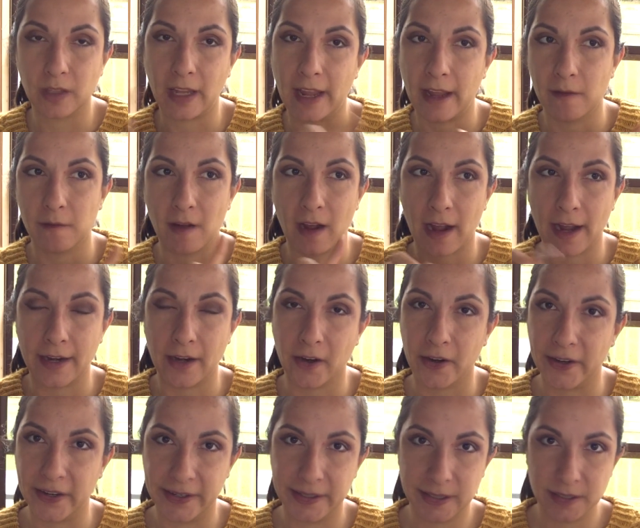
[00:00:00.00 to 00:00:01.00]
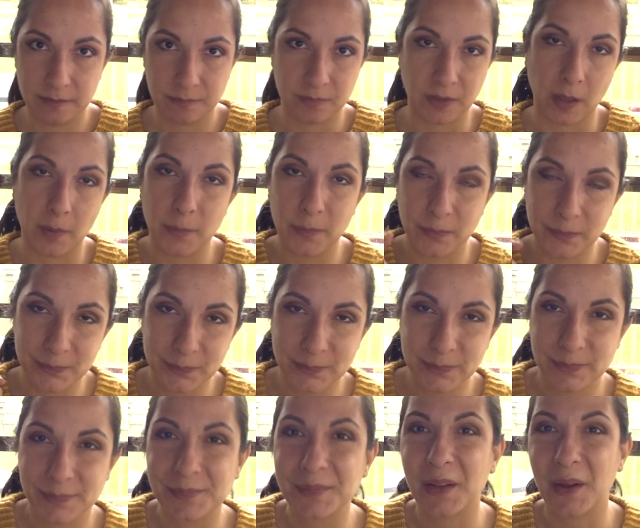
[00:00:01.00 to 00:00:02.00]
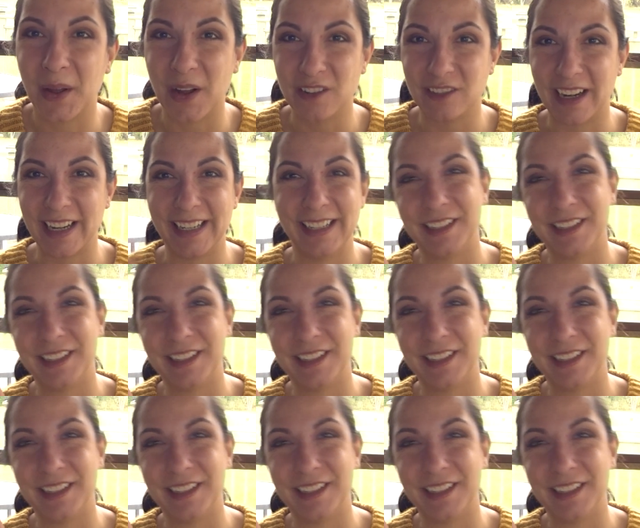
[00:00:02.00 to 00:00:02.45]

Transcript: F-I-R. I'll write